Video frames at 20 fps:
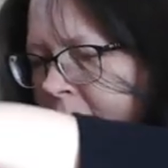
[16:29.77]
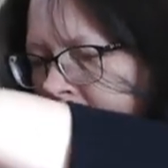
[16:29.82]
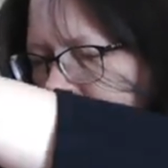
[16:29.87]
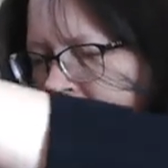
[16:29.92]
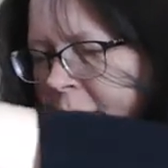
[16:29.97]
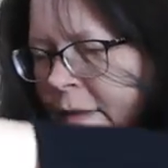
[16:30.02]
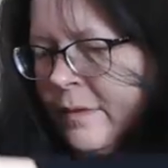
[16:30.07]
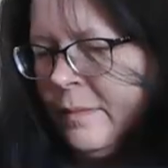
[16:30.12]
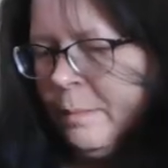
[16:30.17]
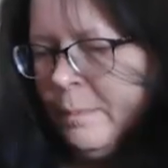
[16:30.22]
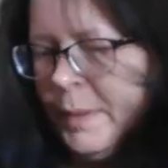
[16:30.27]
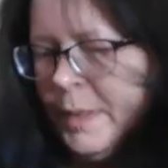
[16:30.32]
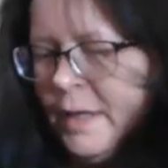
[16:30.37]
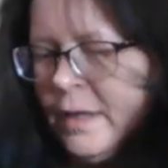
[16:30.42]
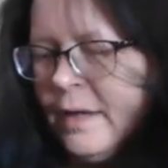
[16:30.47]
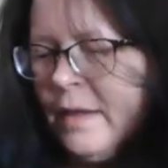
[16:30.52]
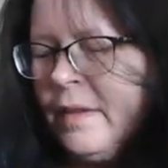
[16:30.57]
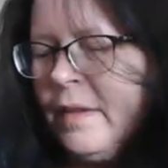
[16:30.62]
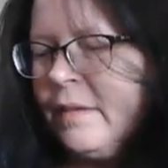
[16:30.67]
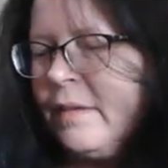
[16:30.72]
It's a nice
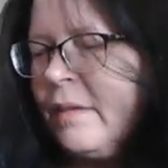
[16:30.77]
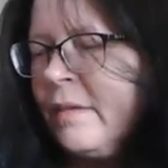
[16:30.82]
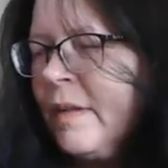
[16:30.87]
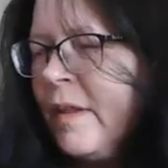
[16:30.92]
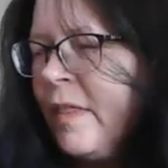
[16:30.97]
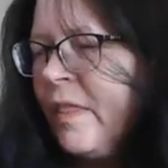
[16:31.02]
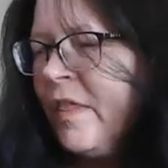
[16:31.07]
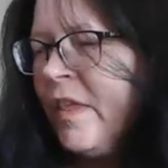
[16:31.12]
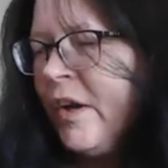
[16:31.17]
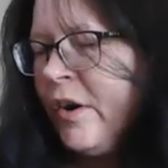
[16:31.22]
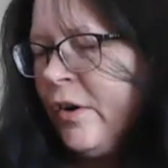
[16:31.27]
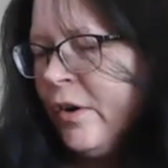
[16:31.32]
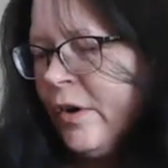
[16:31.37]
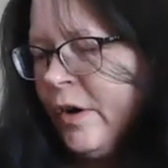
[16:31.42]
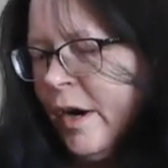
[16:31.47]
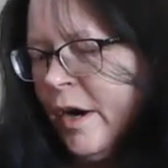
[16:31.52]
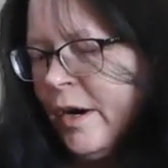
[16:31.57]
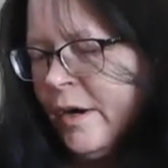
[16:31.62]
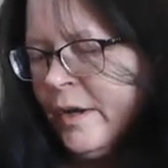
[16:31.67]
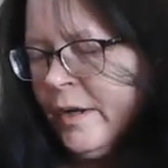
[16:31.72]
big, this is a thicker
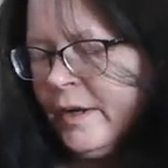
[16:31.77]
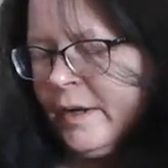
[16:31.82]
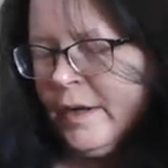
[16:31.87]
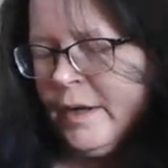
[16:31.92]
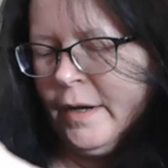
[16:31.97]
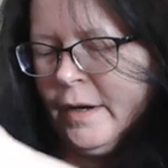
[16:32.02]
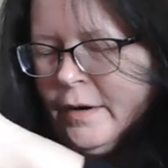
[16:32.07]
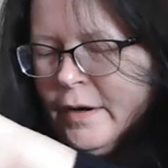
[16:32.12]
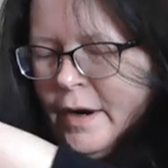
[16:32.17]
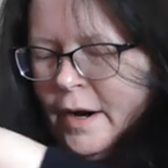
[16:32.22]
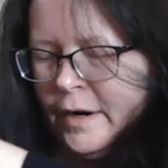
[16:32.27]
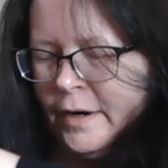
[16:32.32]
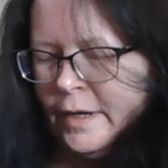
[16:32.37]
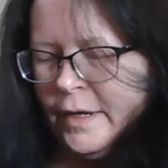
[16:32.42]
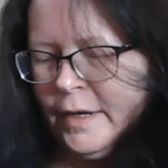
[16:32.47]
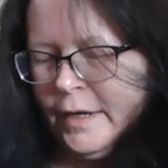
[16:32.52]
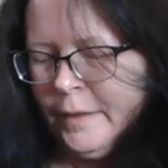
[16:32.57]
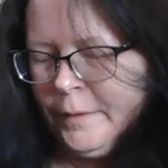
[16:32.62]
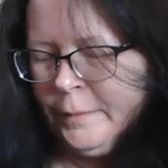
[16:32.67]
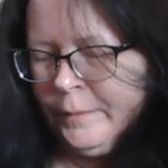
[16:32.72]
cardigan.
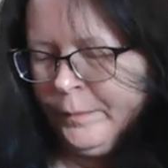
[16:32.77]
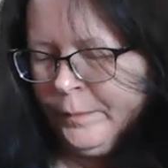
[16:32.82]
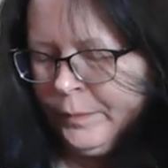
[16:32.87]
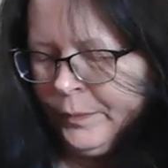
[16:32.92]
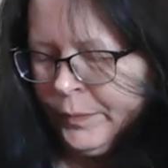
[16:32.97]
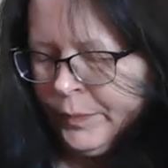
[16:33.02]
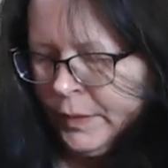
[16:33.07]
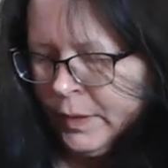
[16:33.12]
cardigan.